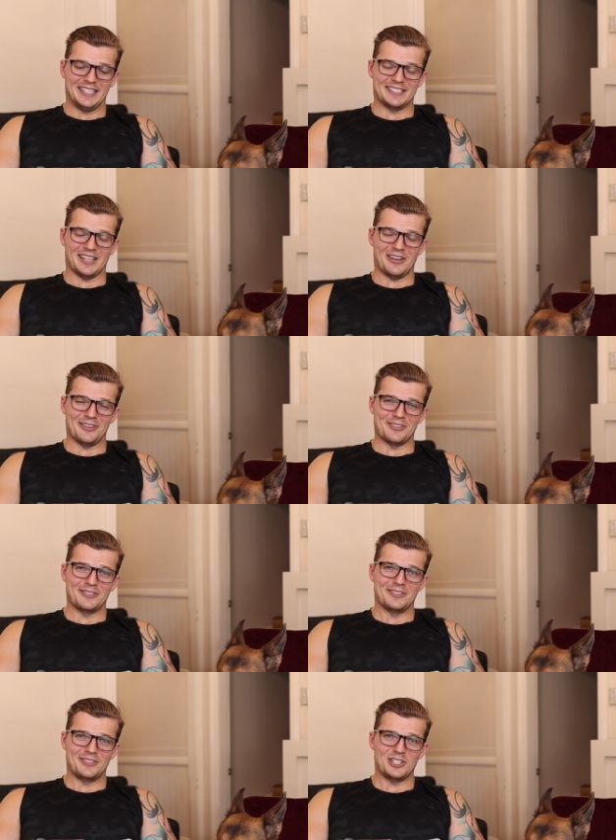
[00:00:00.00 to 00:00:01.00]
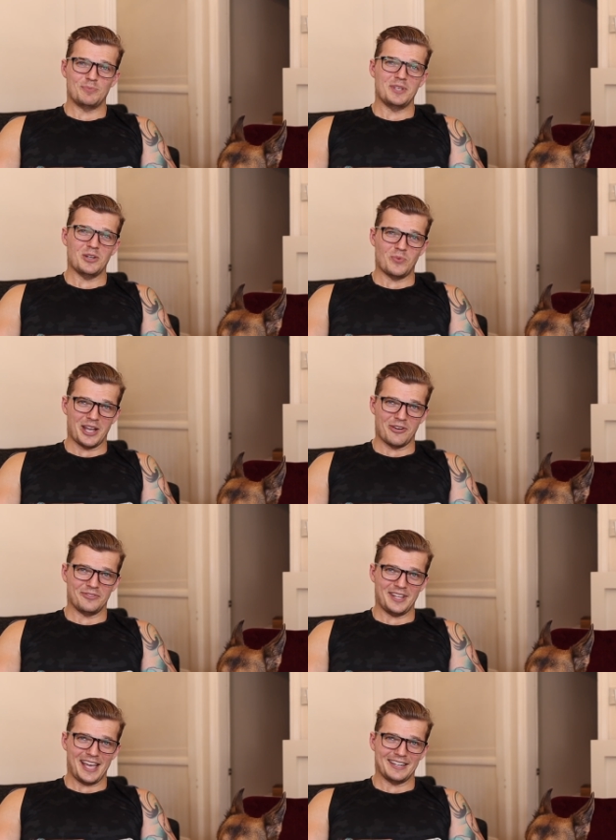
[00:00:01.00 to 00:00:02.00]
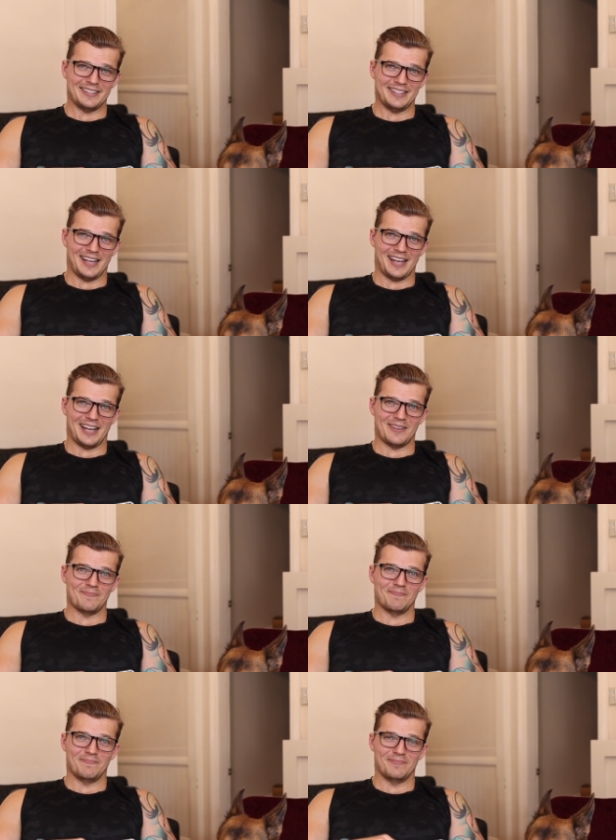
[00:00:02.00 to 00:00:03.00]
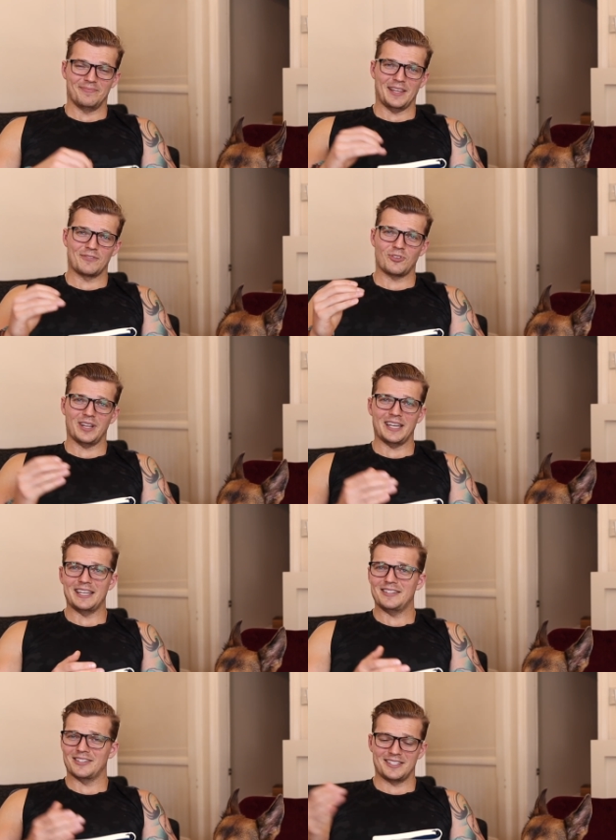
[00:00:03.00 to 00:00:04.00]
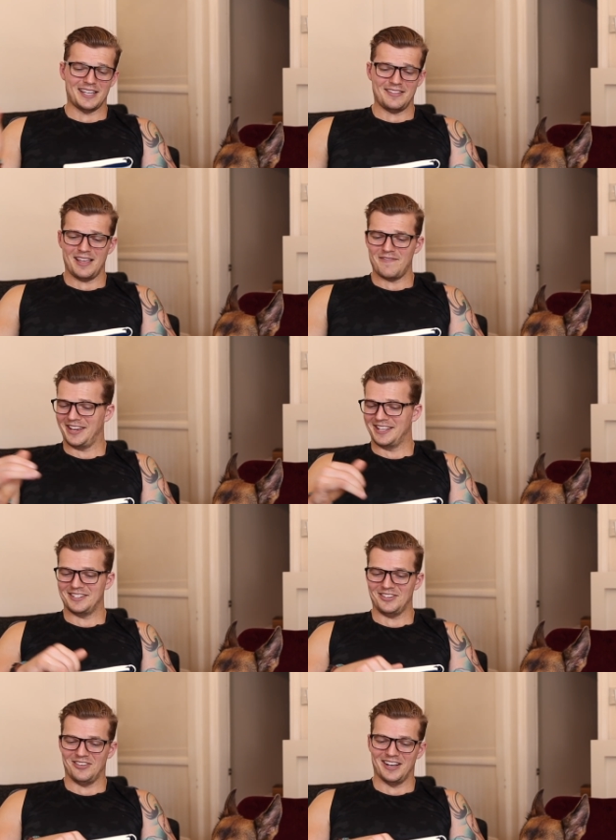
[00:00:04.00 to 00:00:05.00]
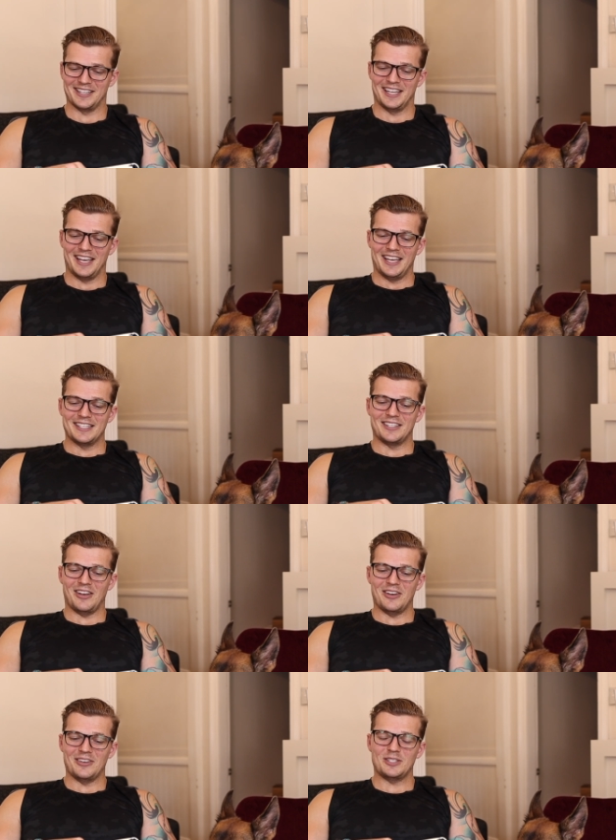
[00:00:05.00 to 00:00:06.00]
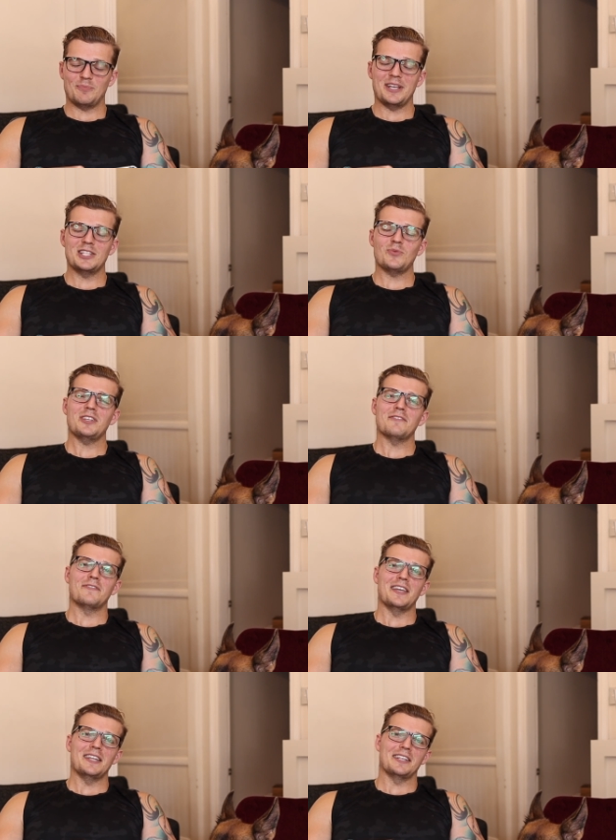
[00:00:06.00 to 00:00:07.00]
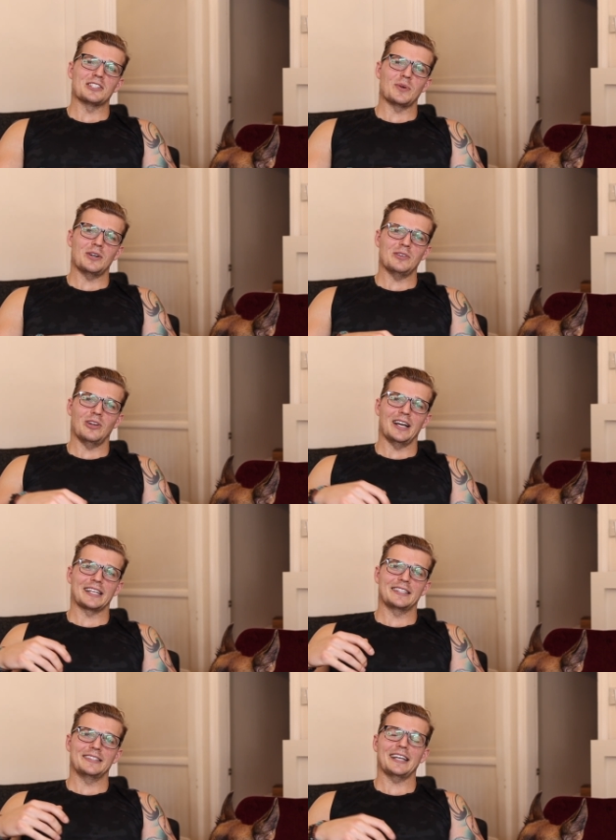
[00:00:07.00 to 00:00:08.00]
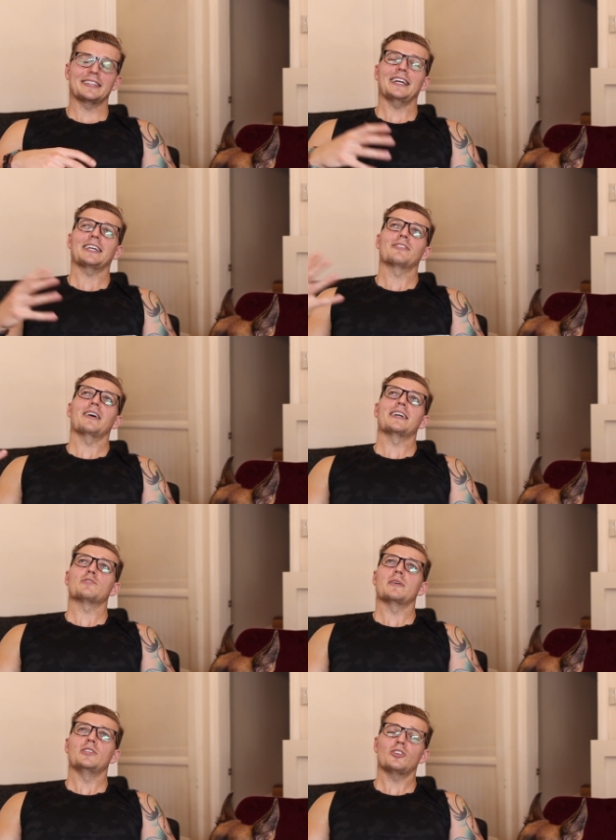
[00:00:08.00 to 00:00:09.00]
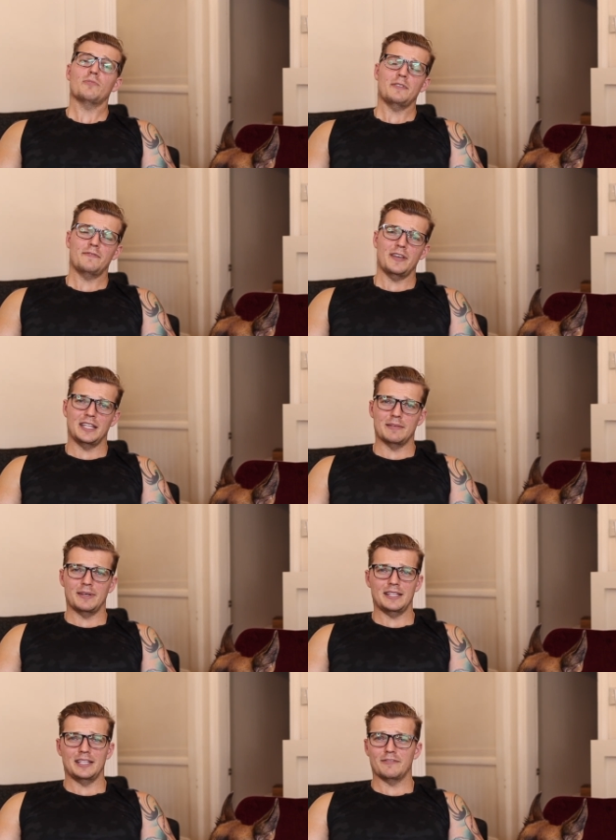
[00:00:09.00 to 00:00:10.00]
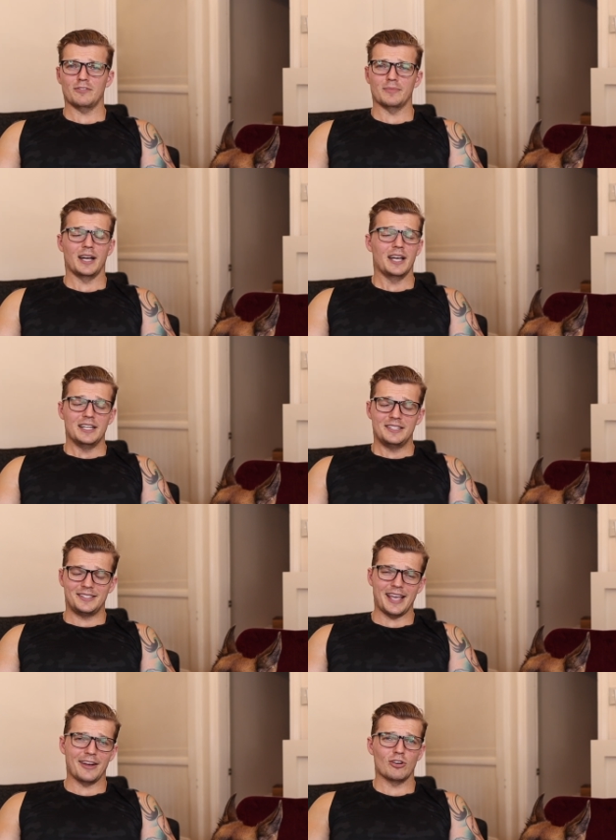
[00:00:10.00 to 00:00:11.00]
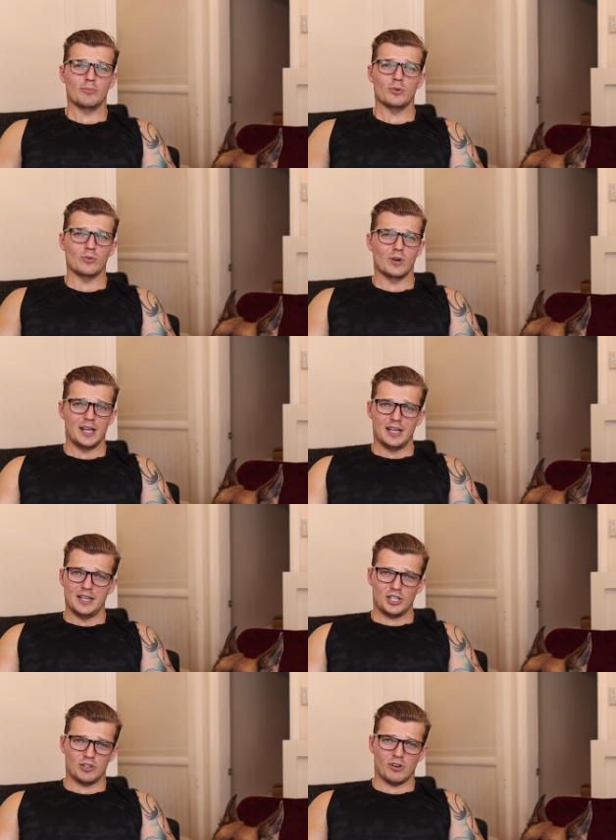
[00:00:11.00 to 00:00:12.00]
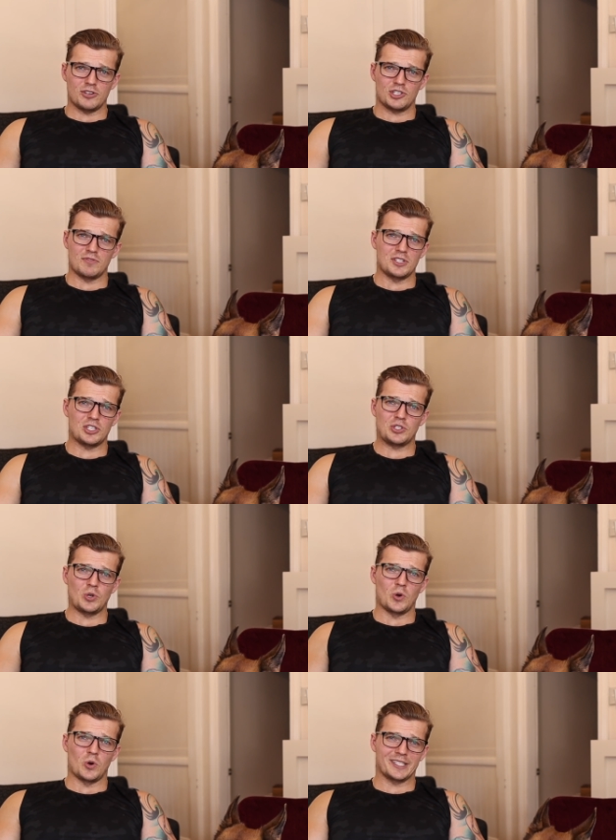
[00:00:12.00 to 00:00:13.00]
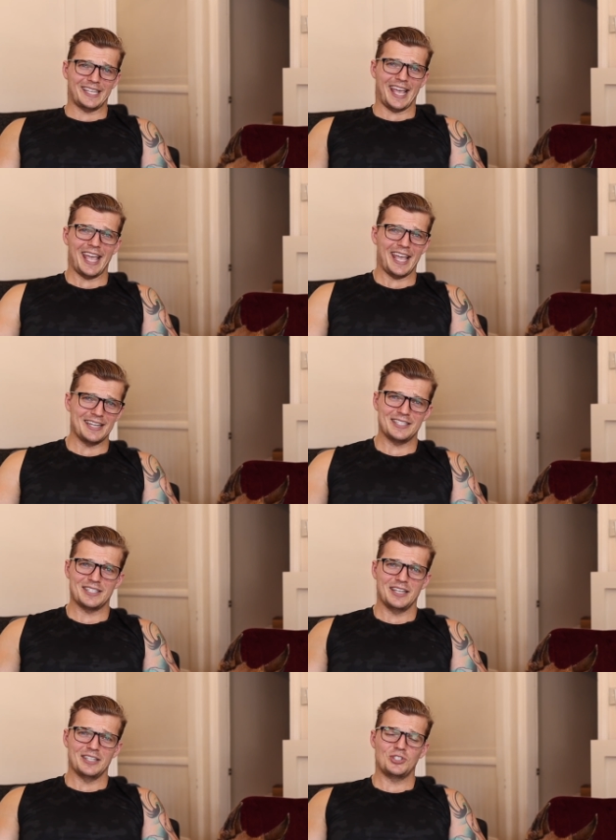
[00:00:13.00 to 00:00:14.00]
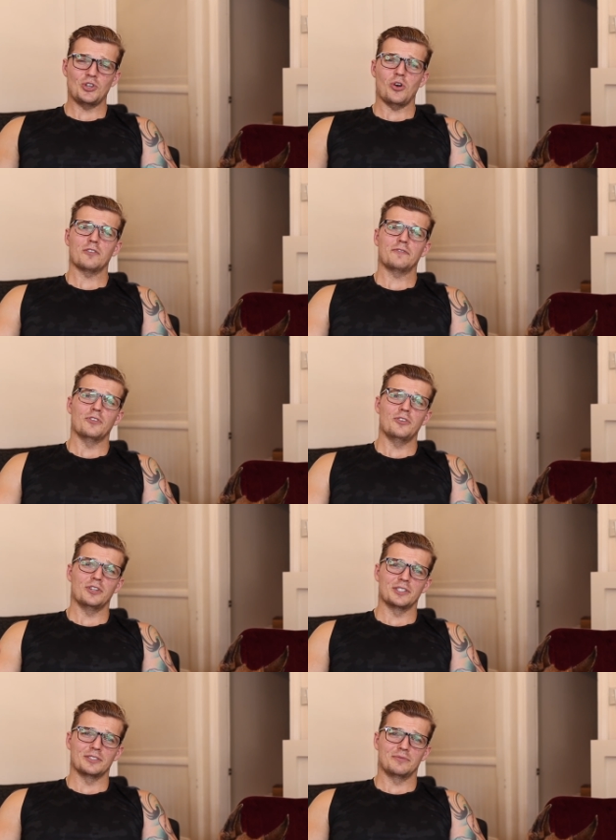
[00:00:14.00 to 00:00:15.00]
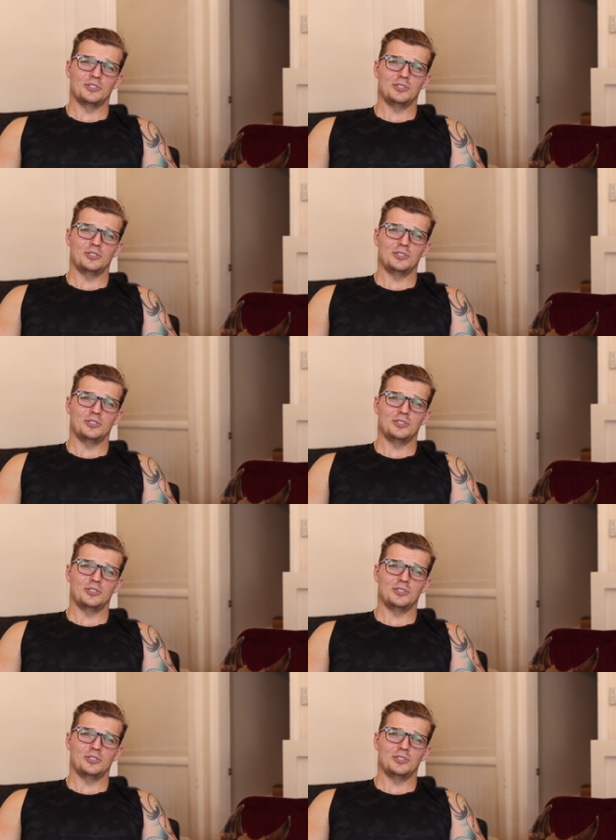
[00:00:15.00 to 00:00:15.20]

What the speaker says: So just be aware of that. They've got to eat to set that money aside. So it depends what you're feeding as well. Like that can range, man. You could be feeding them anything from a terrible grocery store canned dog food and